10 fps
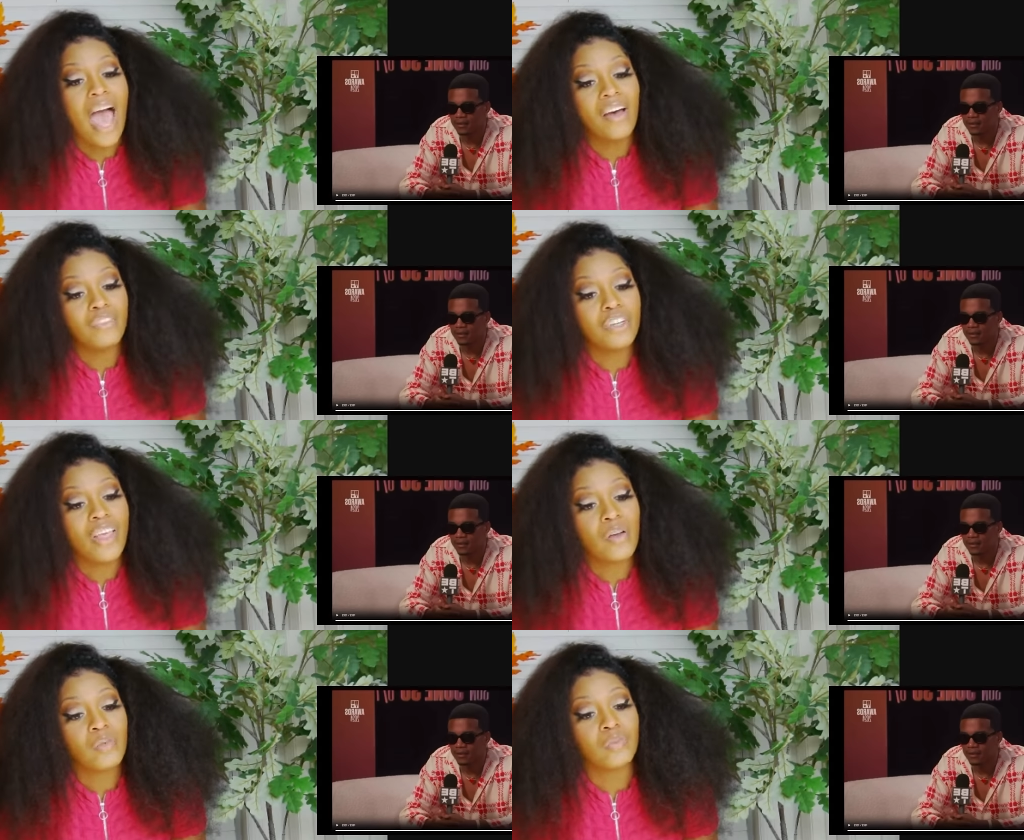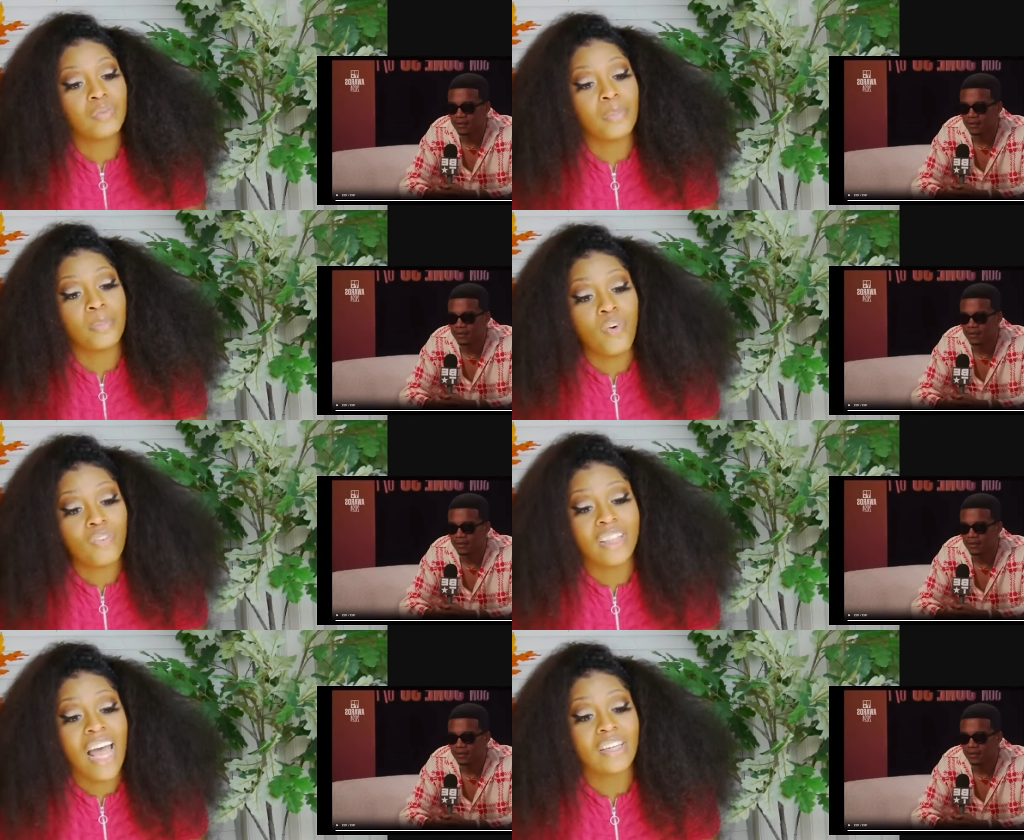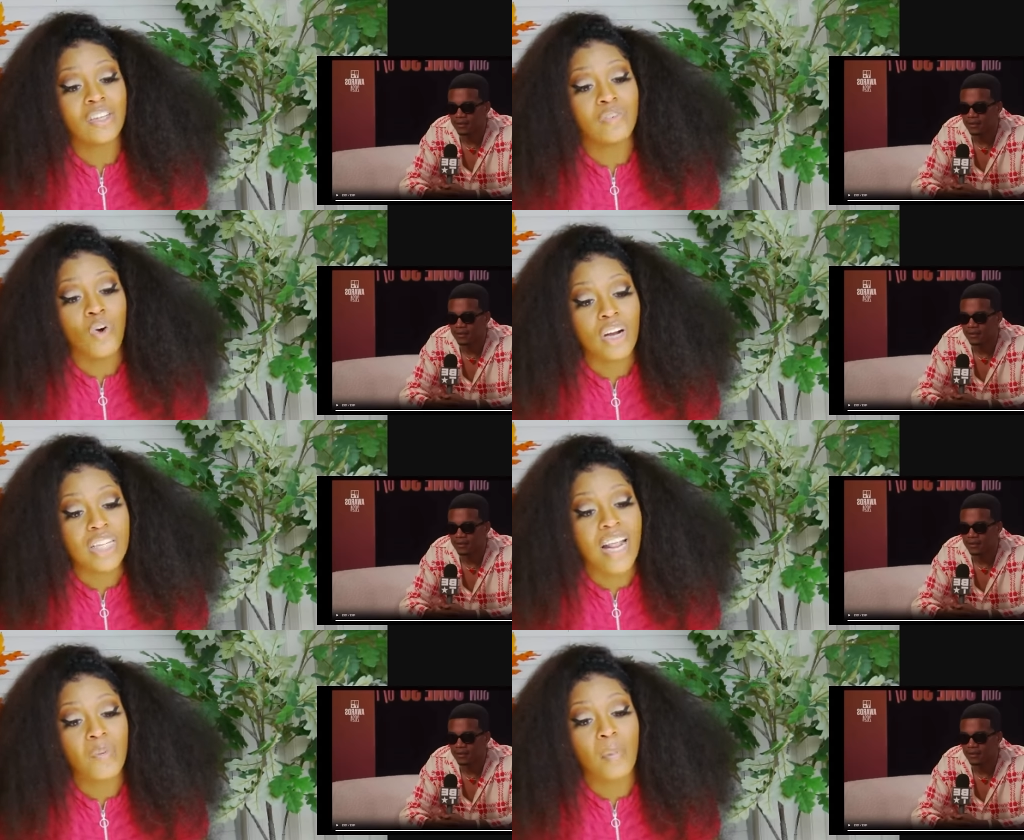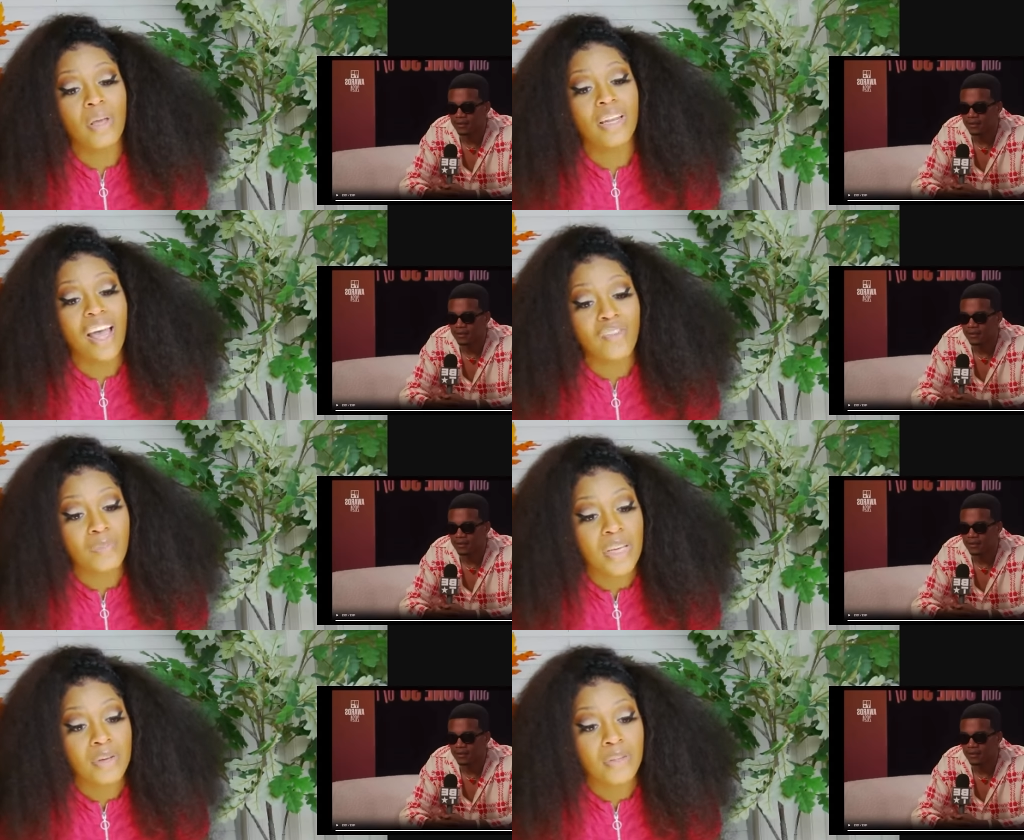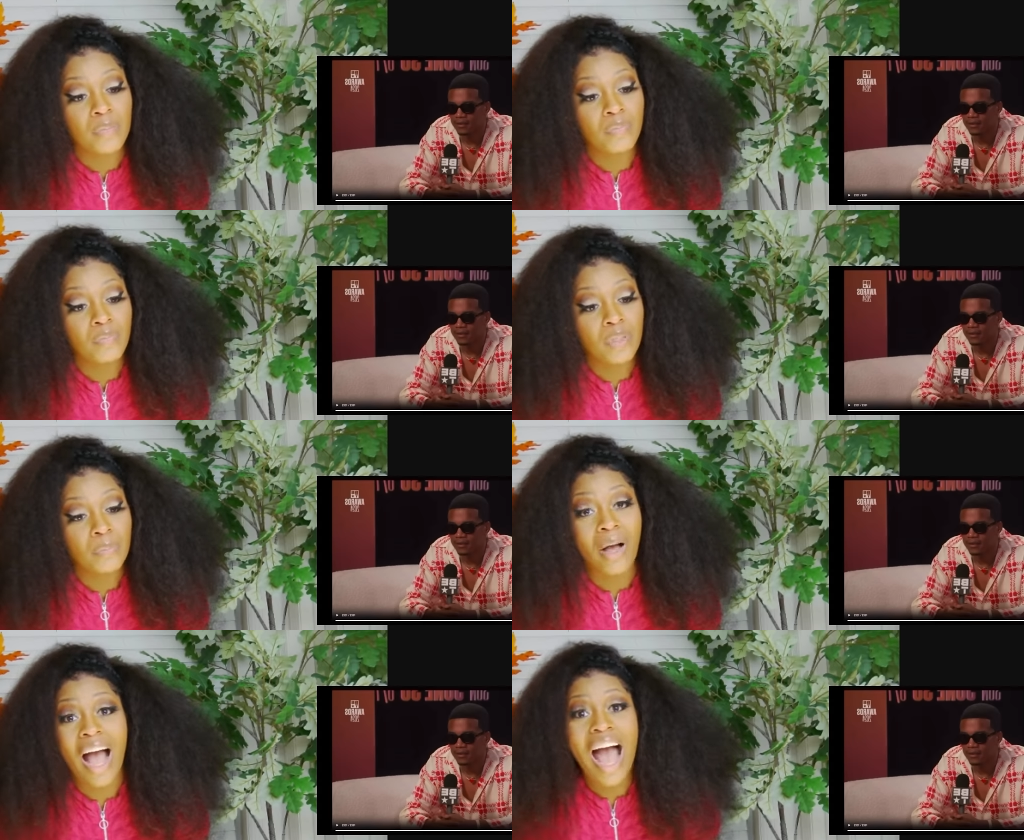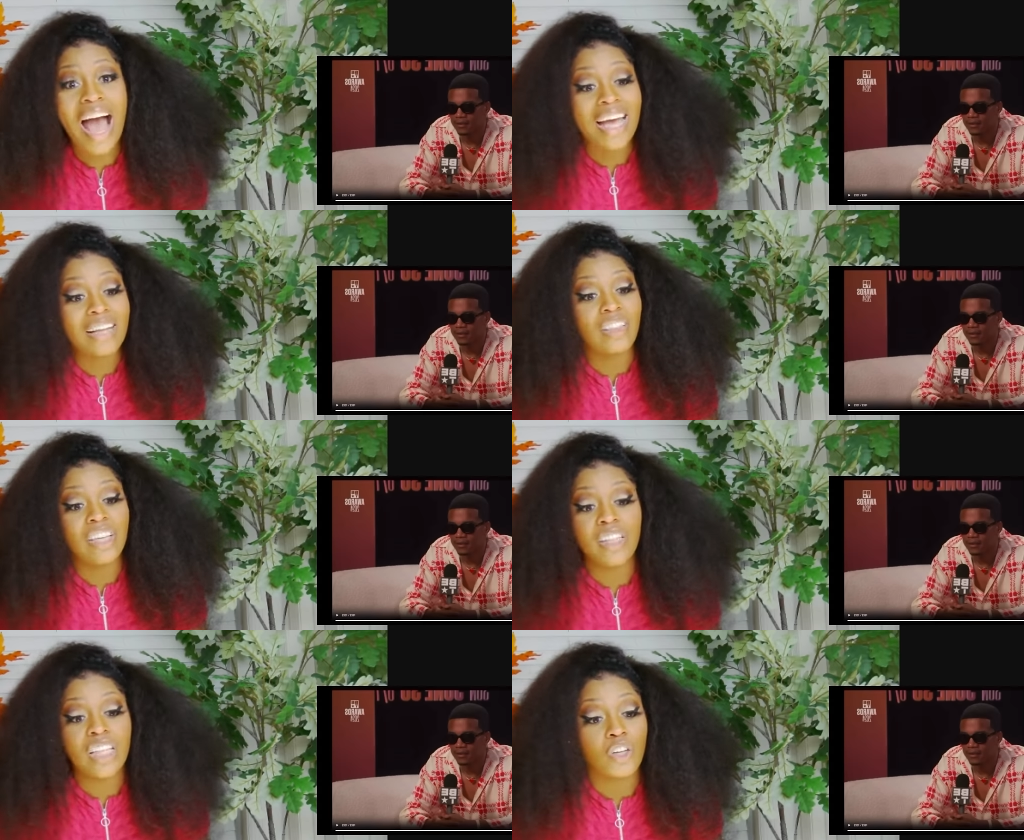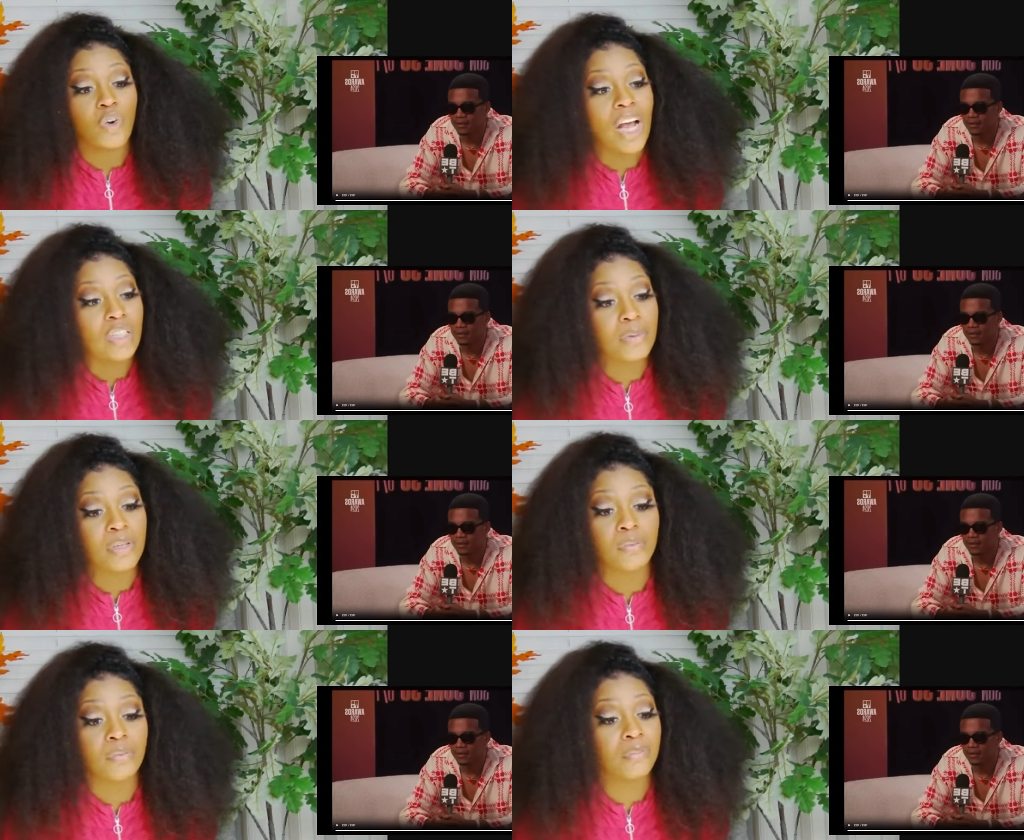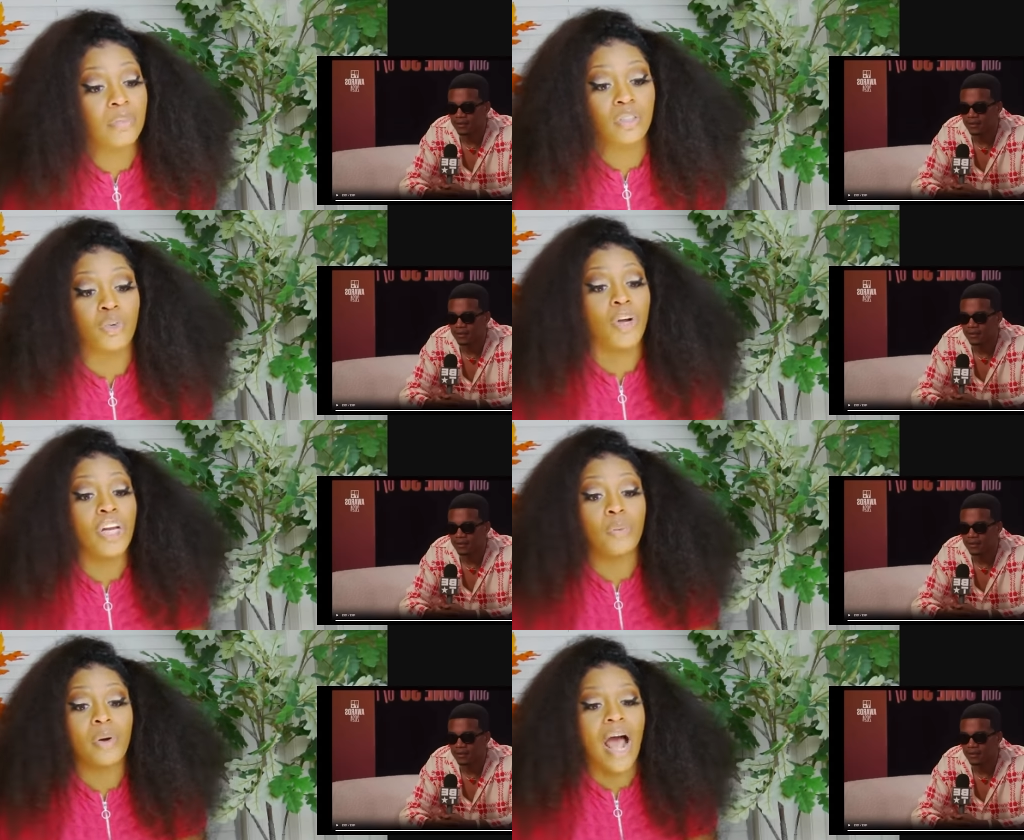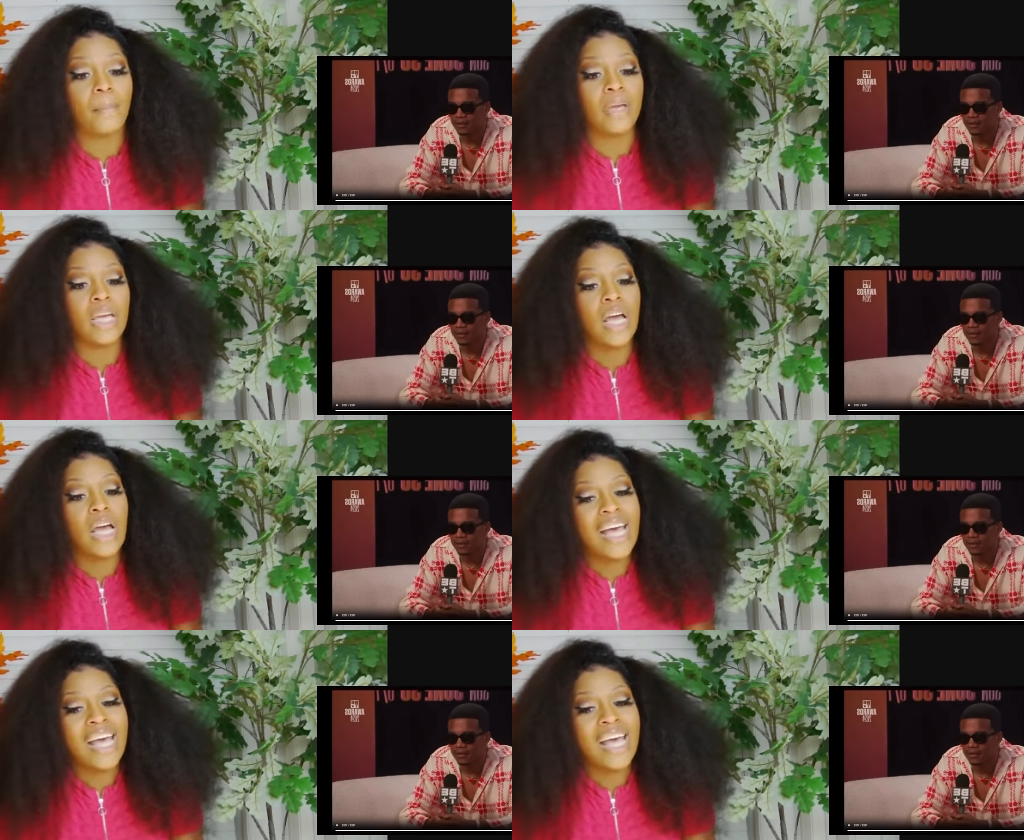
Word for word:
Speaker 1: after that divorce and that woman left me behind thinking that the grass would be greener without me,